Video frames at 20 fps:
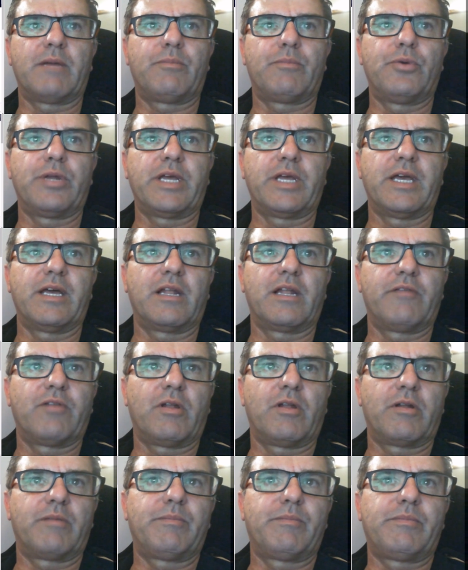putting a hell of a
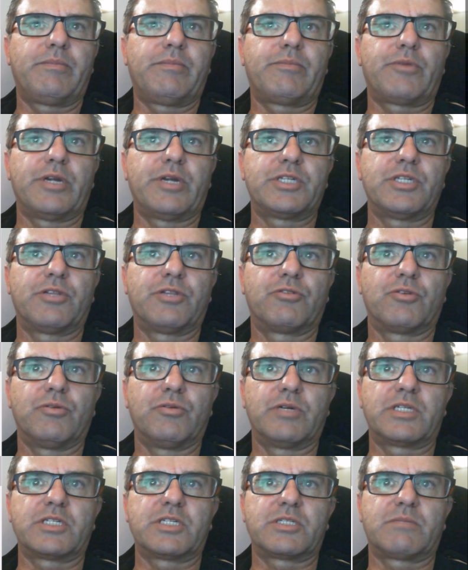lot of pressure through
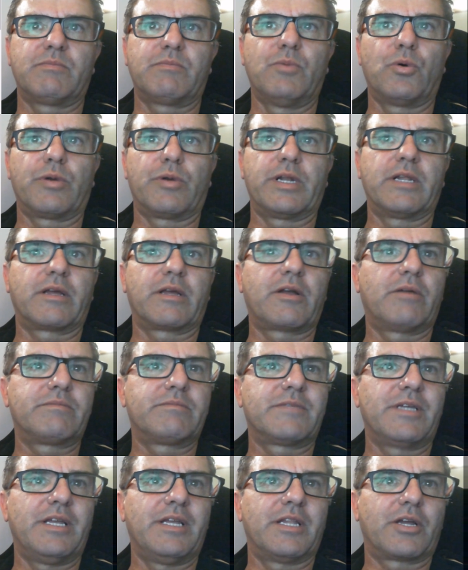it, just more in
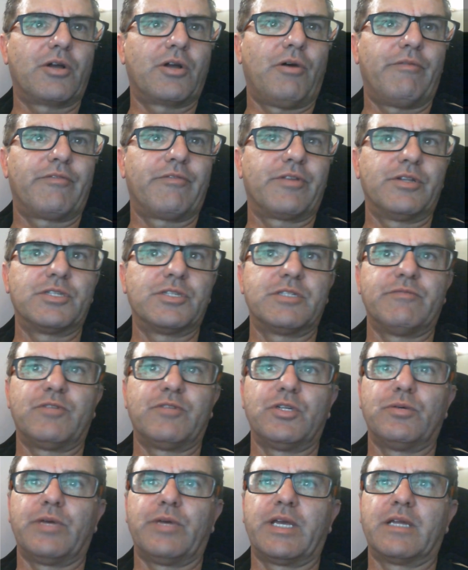the confidence of
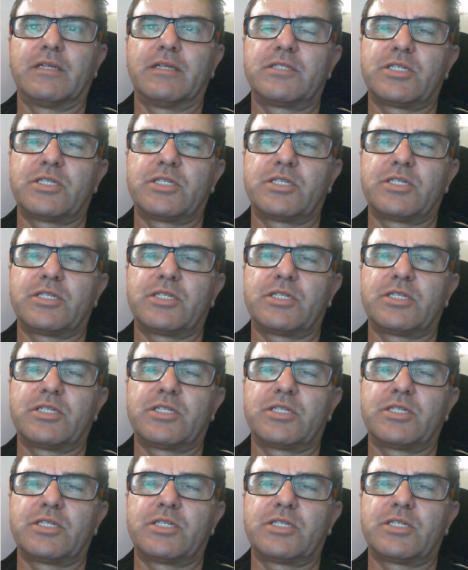doing it.